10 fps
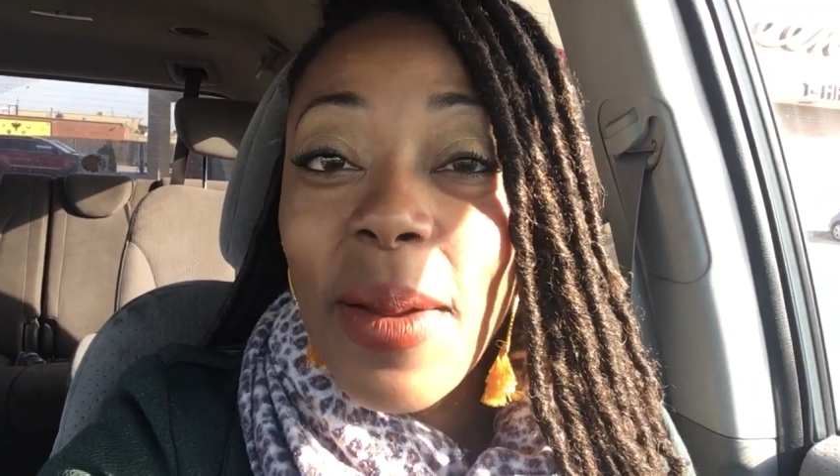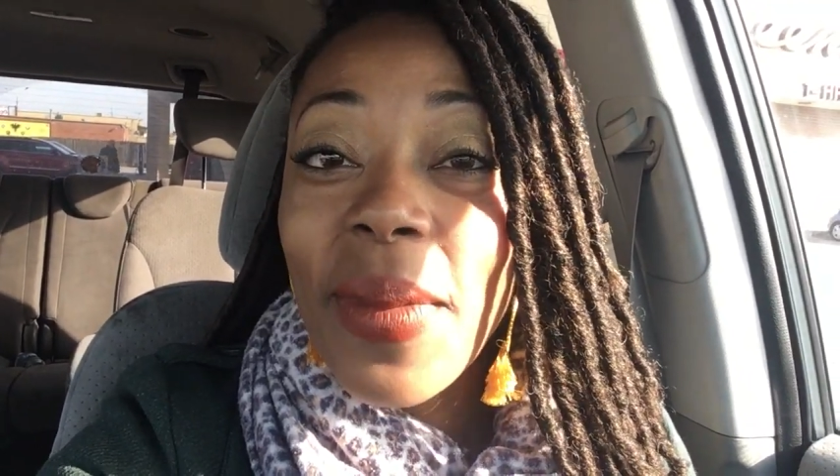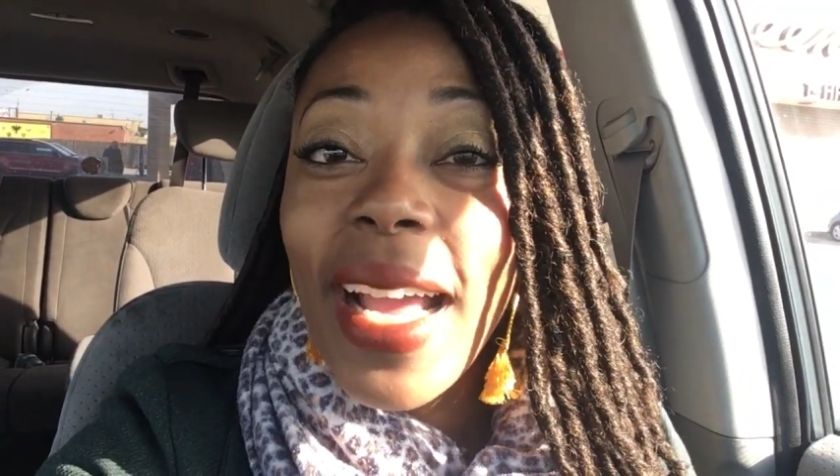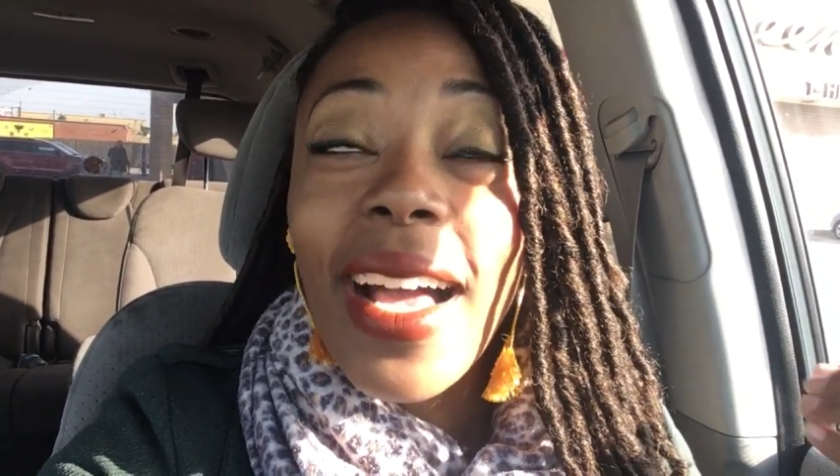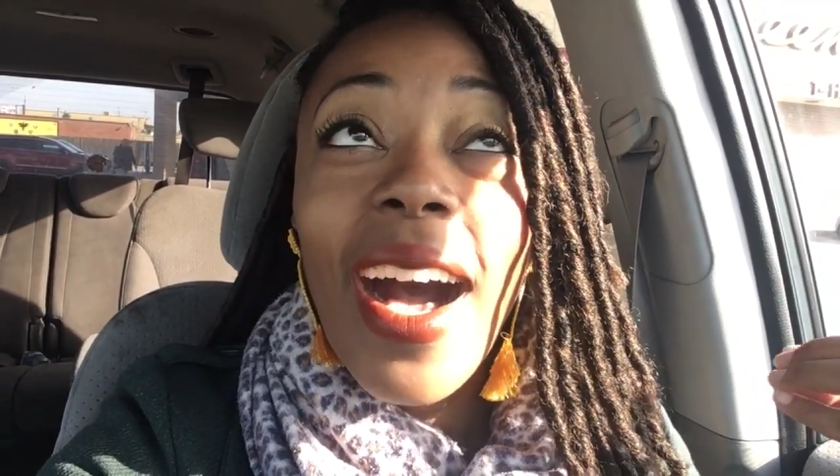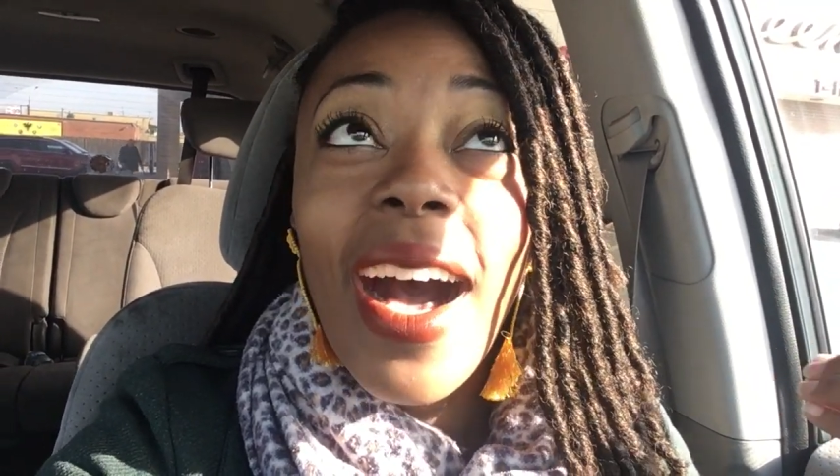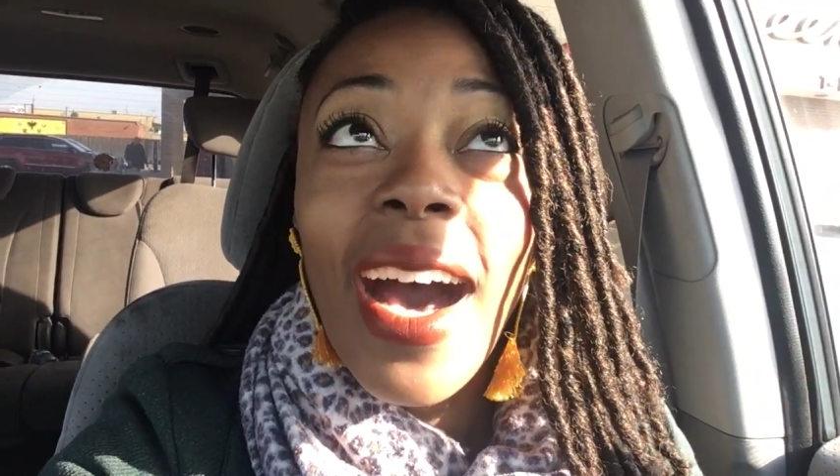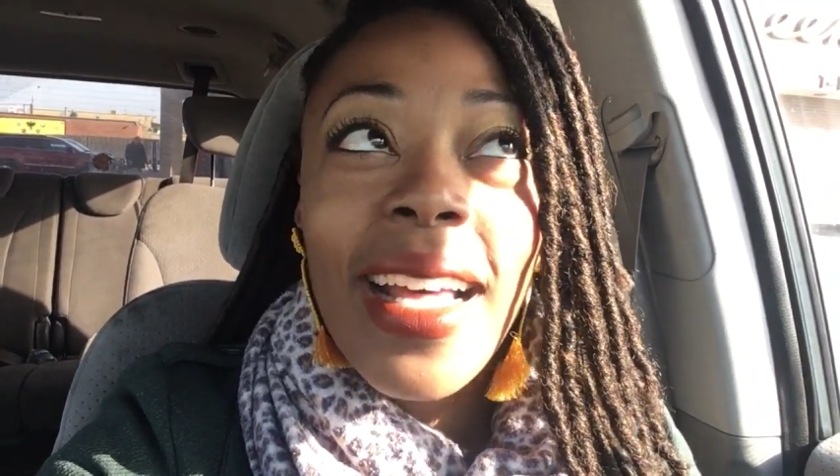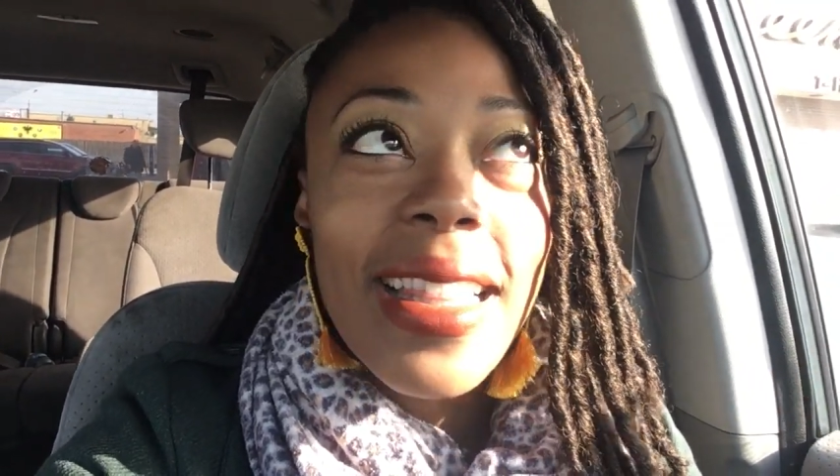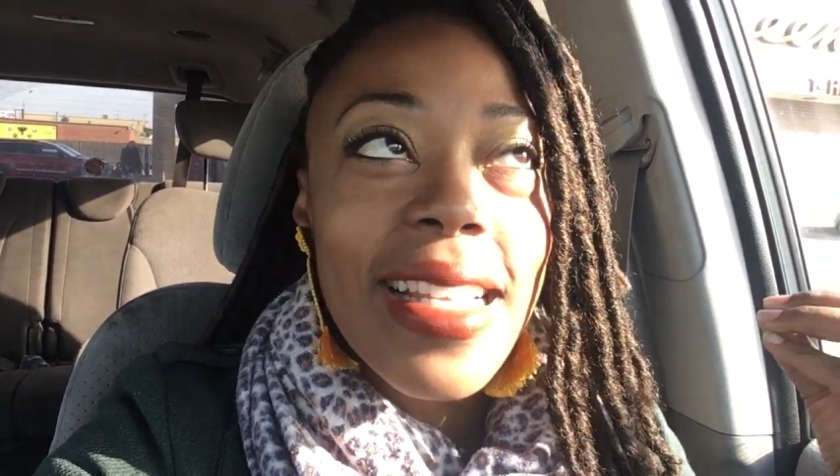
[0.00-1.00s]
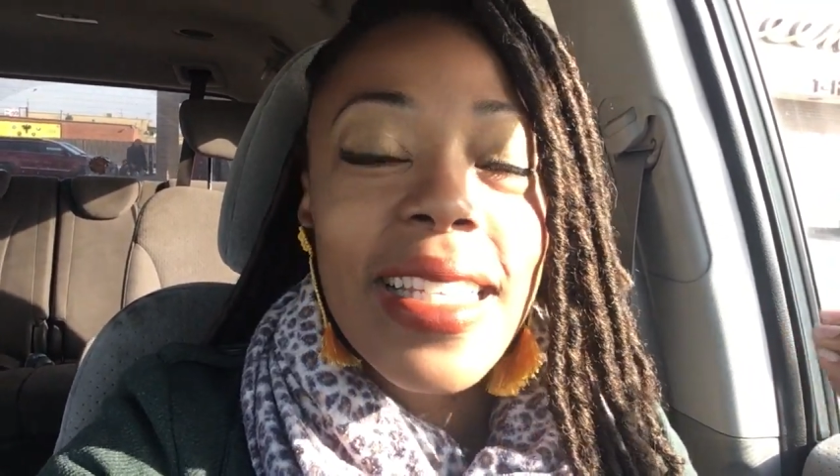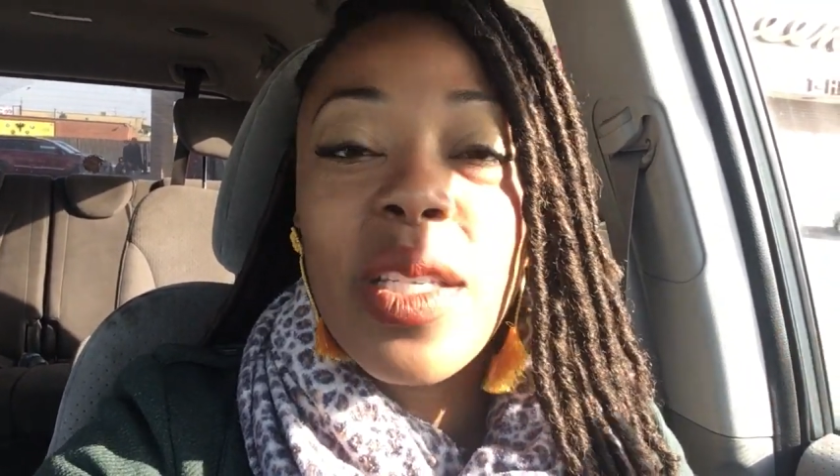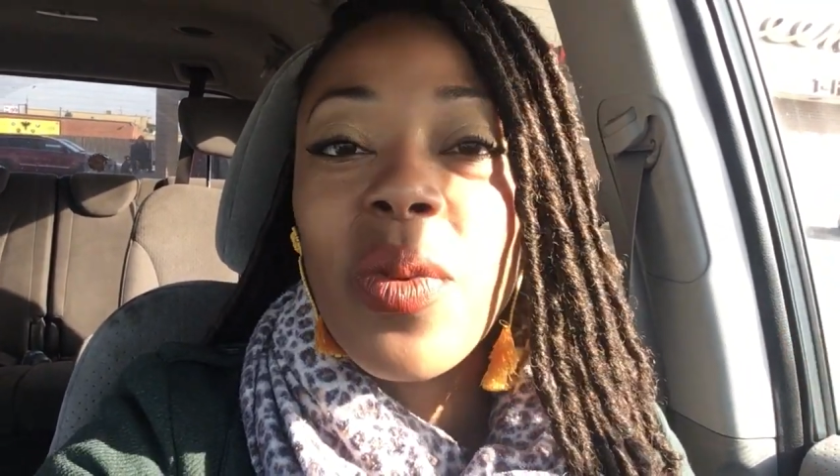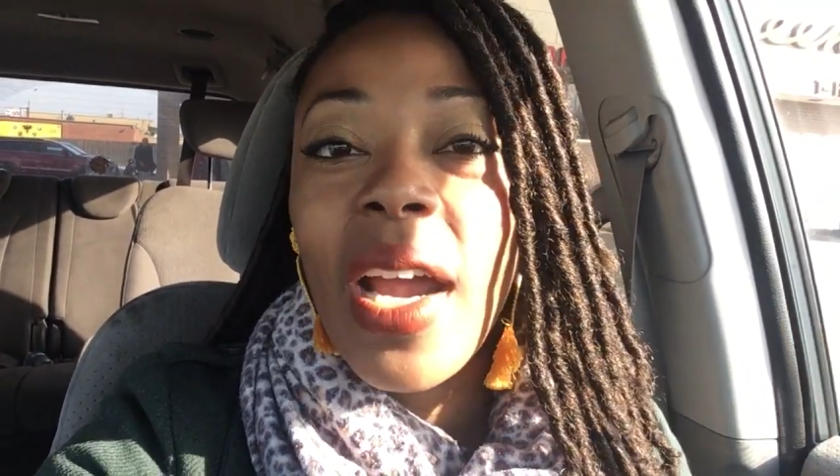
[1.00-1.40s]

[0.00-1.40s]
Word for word: I'm like, "Ah, oh, this is